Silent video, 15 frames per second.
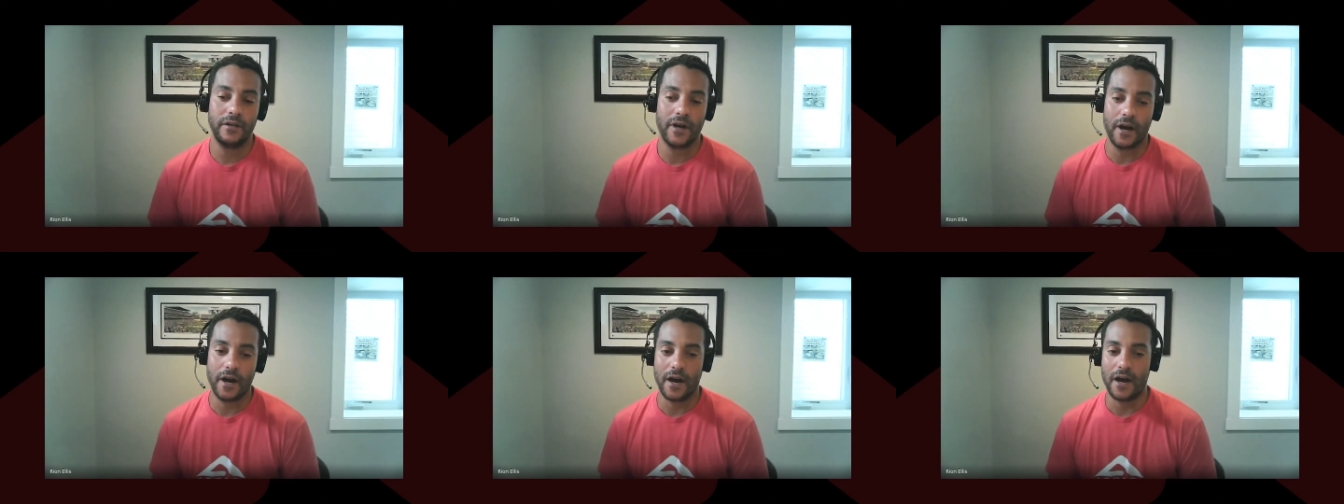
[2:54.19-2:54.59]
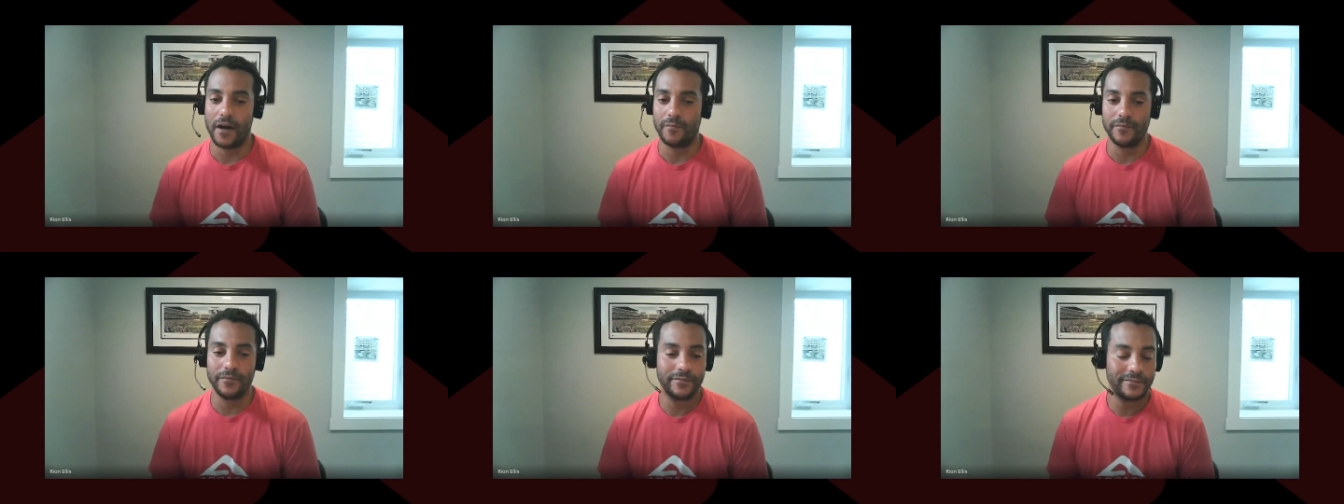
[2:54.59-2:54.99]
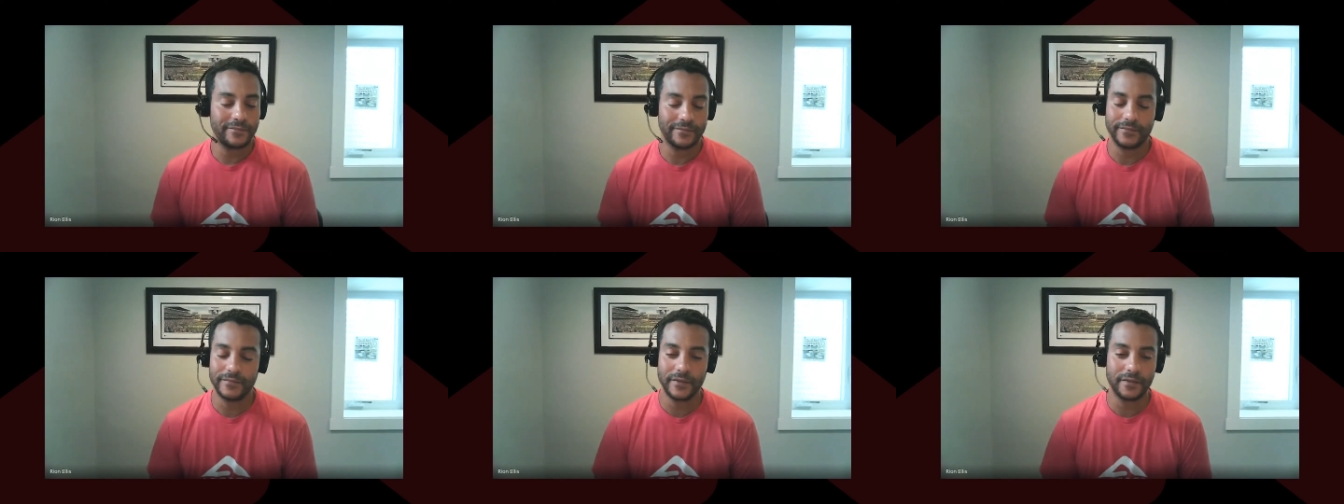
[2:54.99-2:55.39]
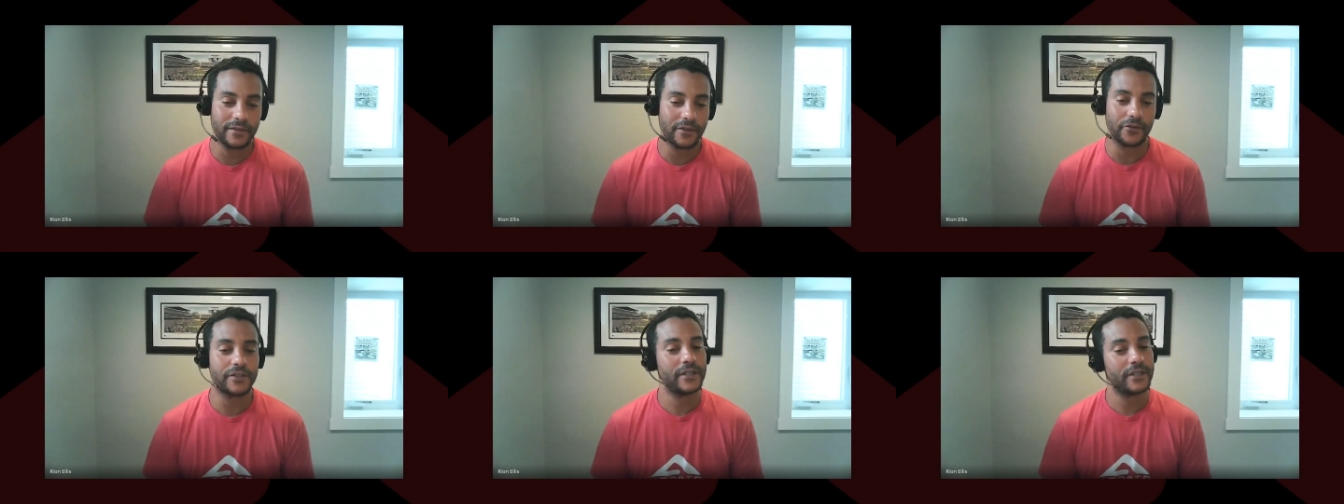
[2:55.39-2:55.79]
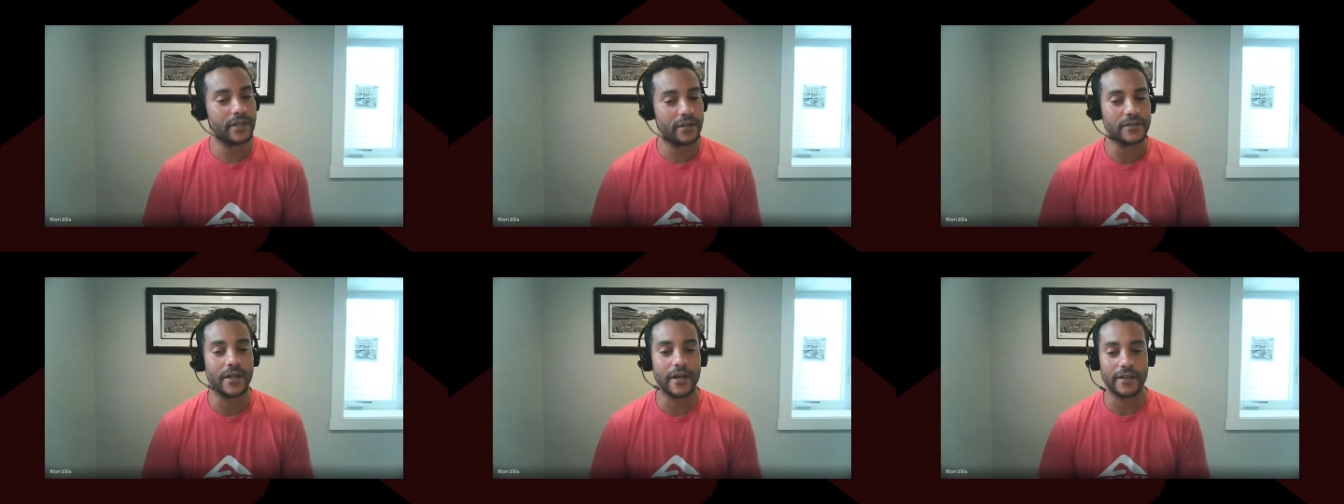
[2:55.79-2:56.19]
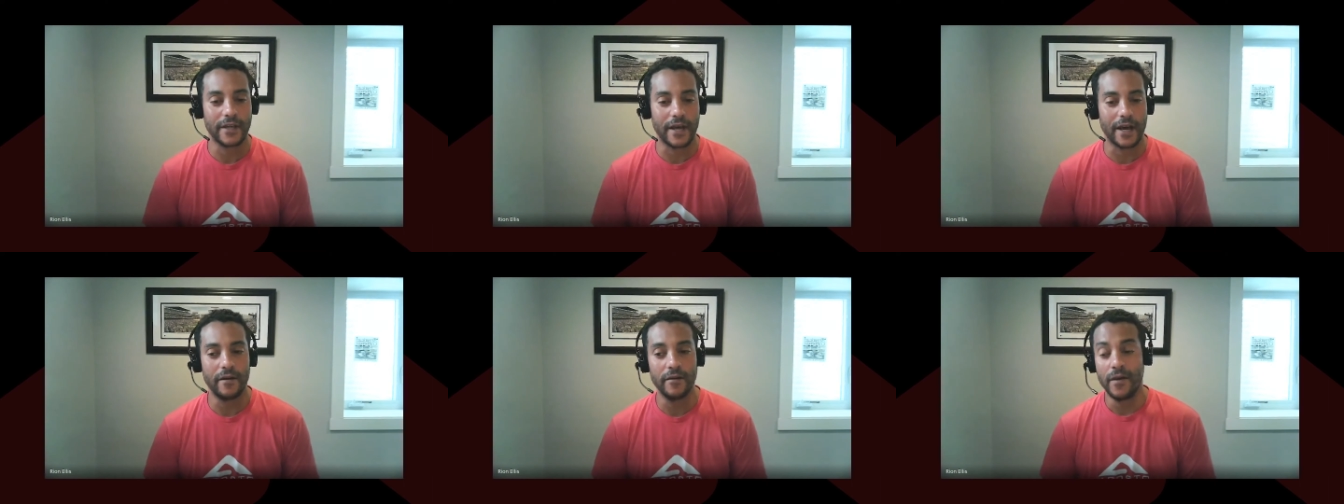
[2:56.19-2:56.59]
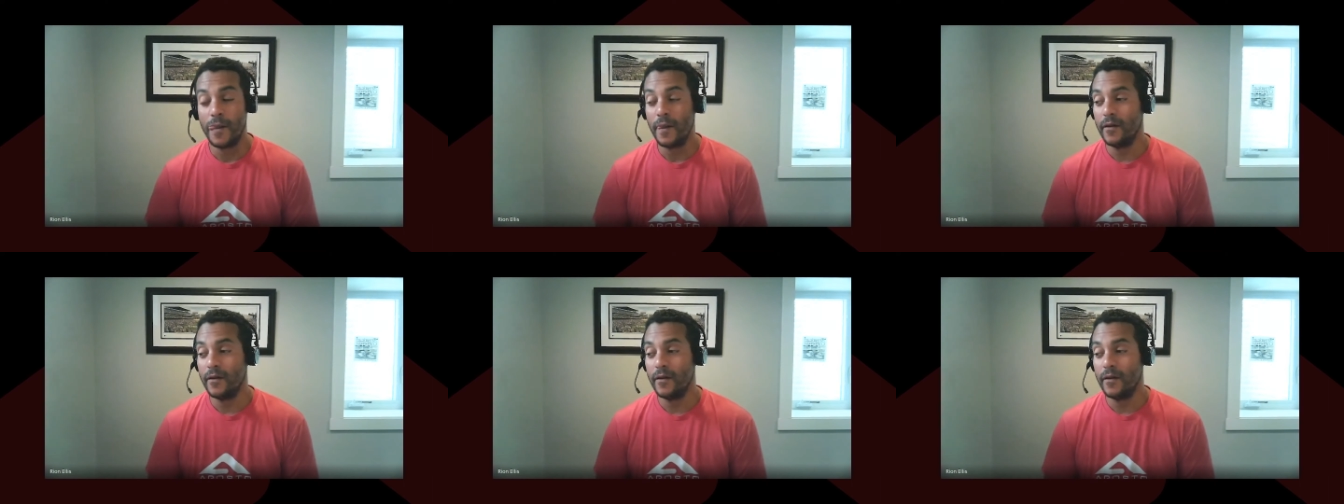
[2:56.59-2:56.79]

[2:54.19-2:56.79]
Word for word: um, little details like that.